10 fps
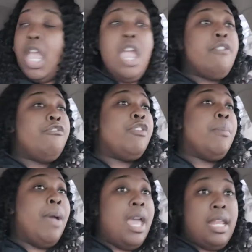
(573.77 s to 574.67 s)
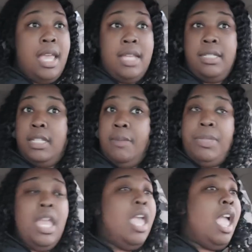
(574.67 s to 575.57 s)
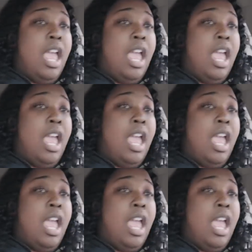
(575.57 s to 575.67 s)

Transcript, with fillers: Everybody got something.